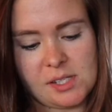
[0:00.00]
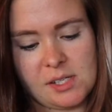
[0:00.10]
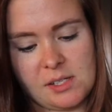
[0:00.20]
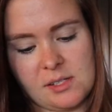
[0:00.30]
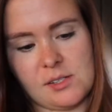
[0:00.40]

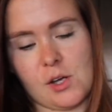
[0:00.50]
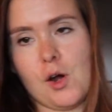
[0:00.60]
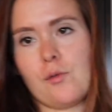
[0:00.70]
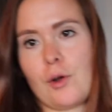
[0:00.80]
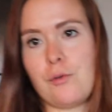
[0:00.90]
is
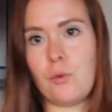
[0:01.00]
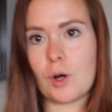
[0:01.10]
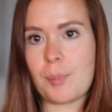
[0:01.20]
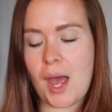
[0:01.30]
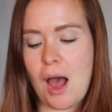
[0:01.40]
over
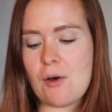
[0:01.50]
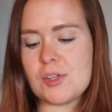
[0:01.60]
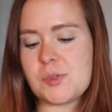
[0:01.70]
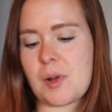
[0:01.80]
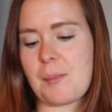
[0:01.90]
4
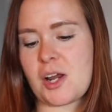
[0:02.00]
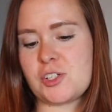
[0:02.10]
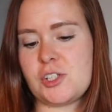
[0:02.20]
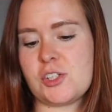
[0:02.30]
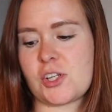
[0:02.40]
pounds, but I'm
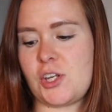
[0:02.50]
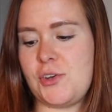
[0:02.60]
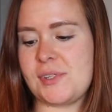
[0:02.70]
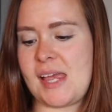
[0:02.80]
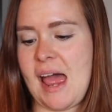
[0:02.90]
actually just gonna
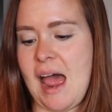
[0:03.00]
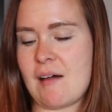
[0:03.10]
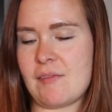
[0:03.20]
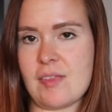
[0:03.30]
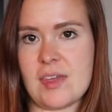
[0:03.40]
use
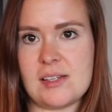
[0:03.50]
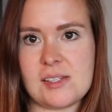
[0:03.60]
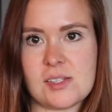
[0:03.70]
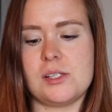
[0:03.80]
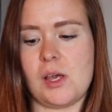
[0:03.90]
half of
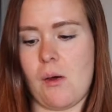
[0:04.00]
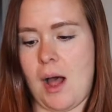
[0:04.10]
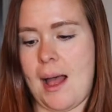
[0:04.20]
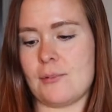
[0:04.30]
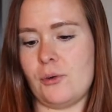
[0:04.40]
this. So
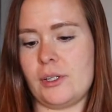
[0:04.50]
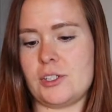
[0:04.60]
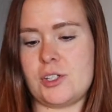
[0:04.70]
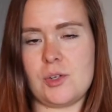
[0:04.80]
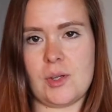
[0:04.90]
I'm going
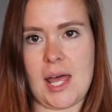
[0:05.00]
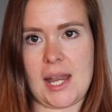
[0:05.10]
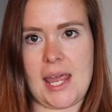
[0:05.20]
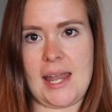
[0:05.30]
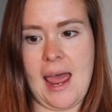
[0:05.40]
to cut
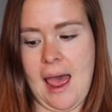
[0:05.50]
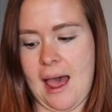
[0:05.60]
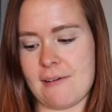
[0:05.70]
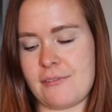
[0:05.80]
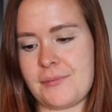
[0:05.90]
it in
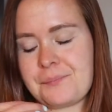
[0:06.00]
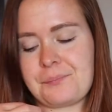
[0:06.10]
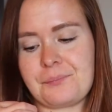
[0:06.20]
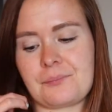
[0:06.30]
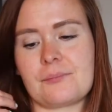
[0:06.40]
half,
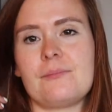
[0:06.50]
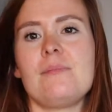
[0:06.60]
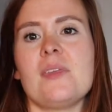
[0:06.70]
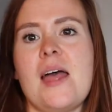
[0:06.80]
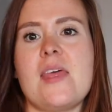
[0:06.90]

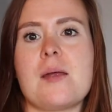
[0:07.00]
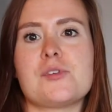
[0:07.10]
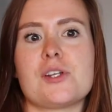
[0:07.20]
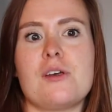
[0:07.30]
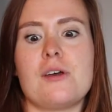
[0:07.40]
and then I'm
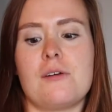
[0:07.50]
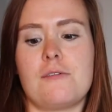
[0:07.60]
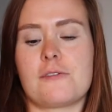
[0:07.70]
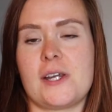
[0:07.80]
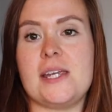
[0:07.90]
just gonna
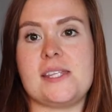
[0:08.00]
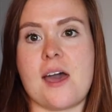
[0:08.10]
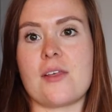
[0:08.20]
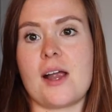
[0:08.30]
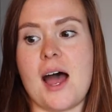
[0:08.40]
freeze the
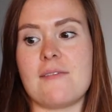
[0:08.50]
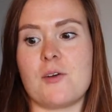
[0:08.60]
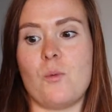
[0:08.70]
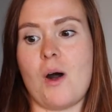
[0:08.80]
other half and we'll